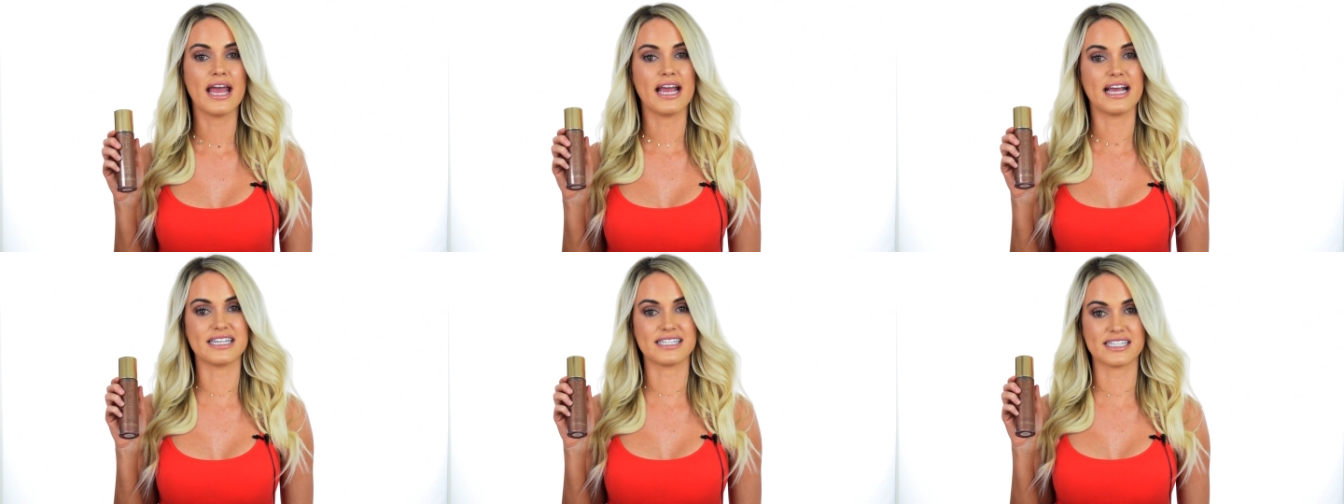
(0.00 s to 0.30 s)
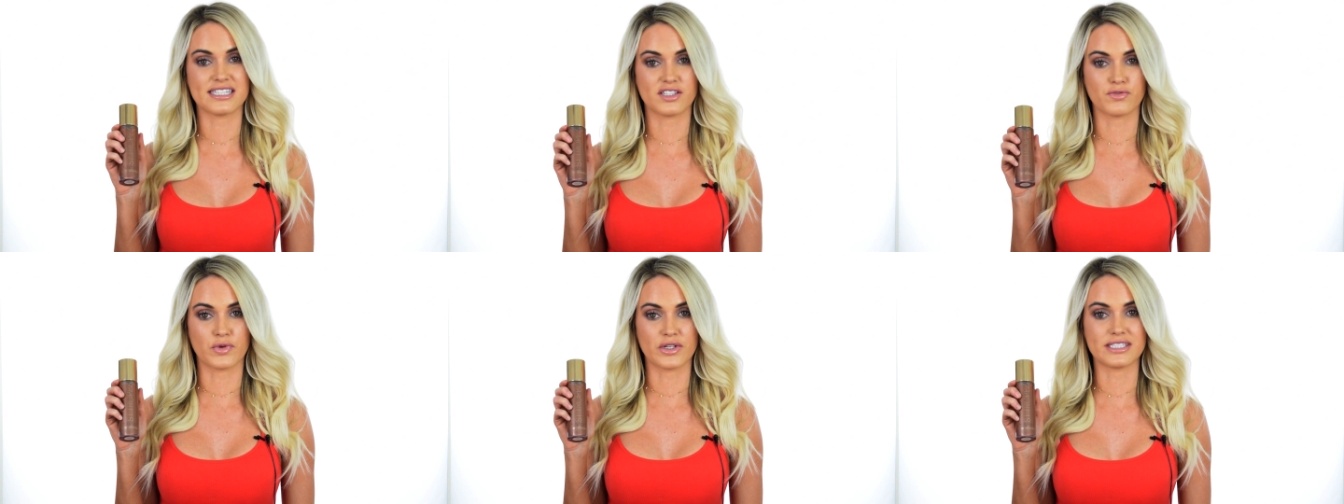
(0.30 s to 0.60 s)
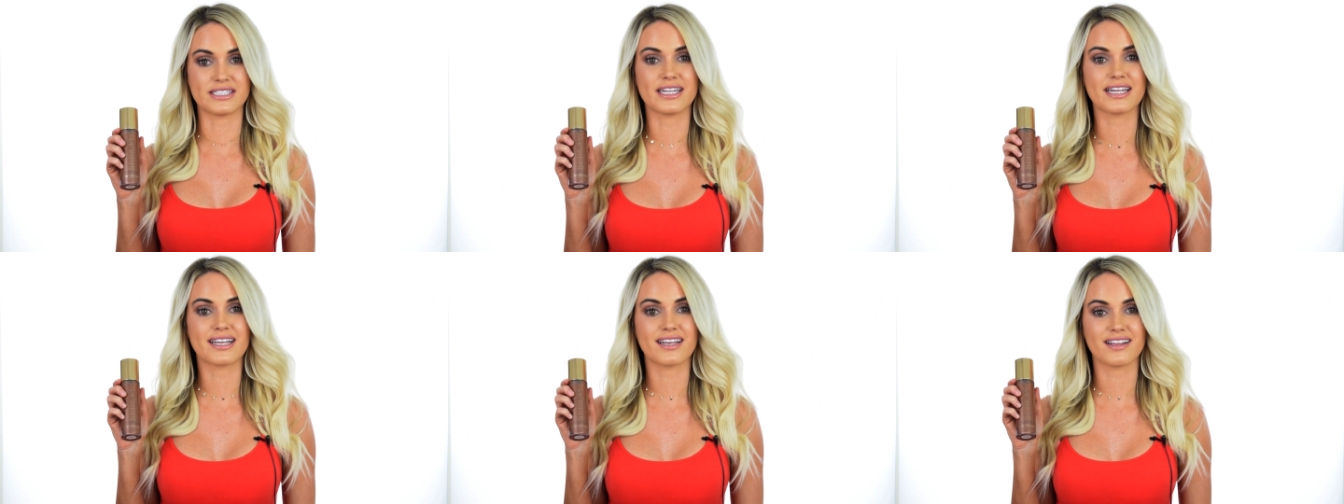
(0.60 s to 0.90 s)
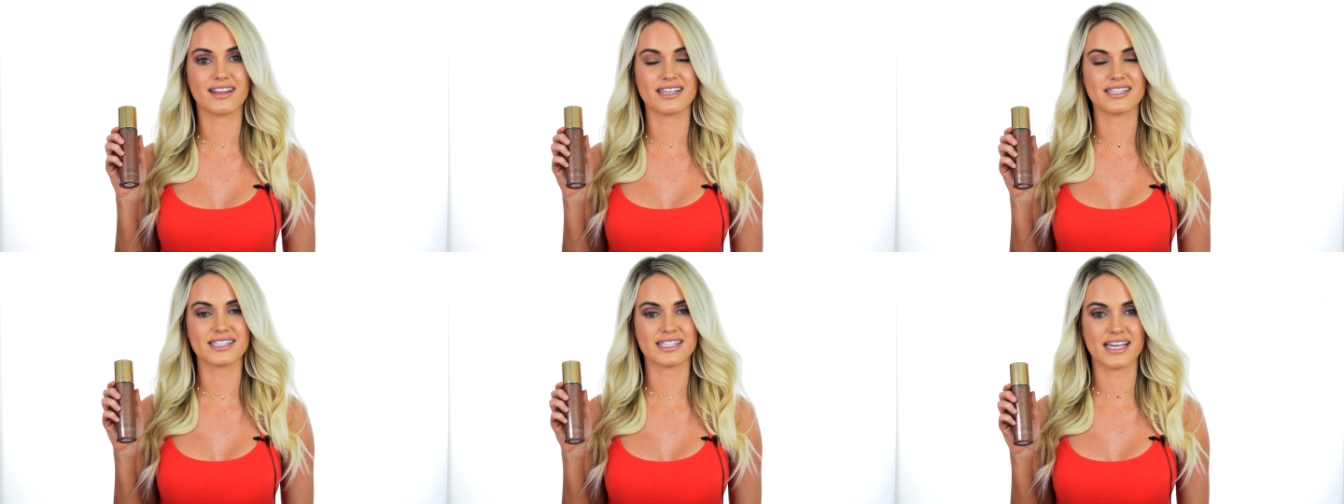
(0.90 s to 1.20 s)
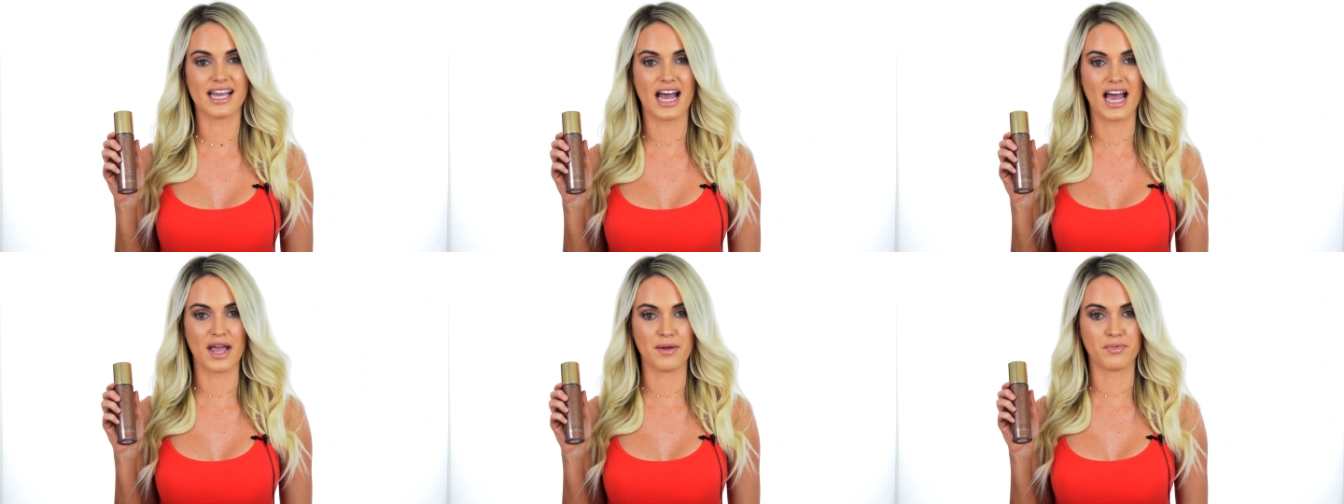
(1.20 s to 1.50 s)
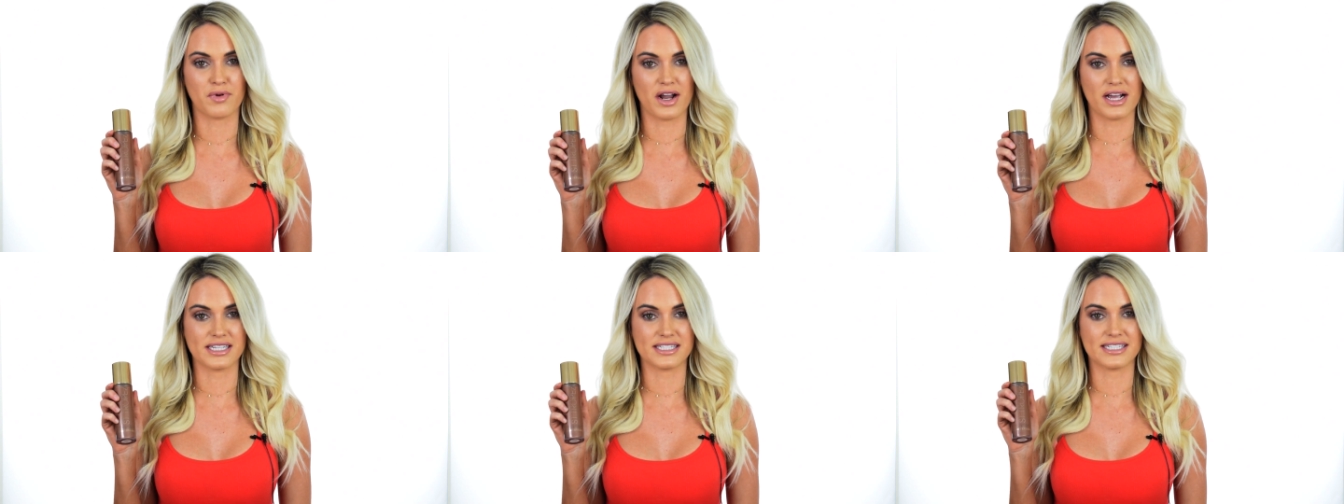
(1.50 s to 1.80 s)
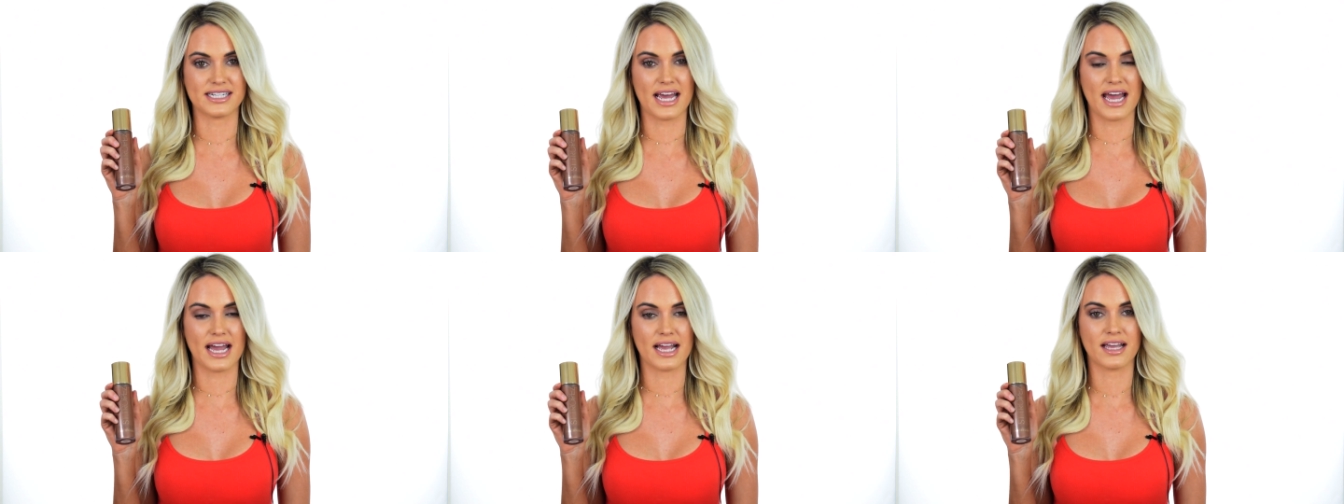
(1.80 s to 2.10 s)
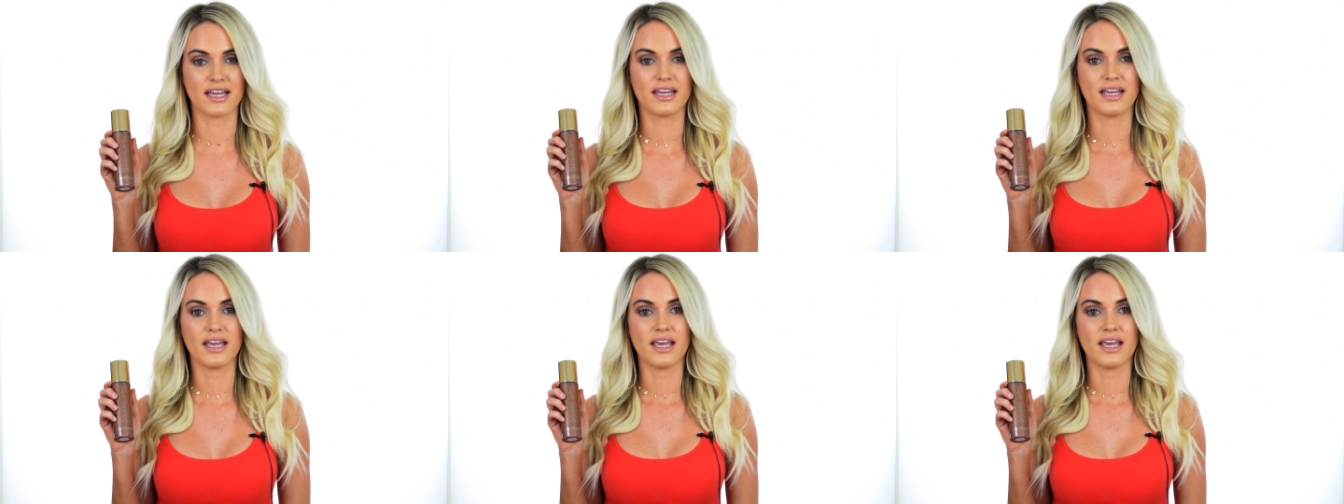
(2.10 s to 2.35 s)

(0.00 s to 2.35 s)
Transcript: is its ridiculously high price tag.